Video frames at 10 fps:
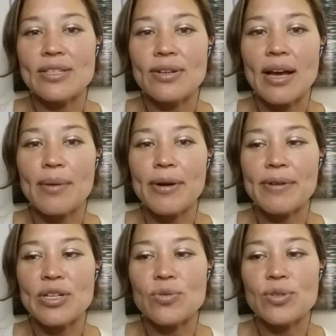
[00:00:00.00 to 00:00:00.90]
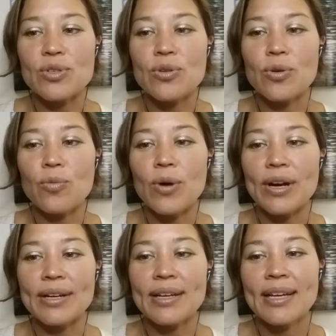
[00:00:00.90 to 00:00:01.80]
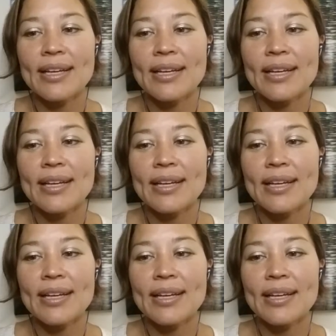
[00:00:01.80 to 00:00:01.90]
So now my ratio was 2 to 1.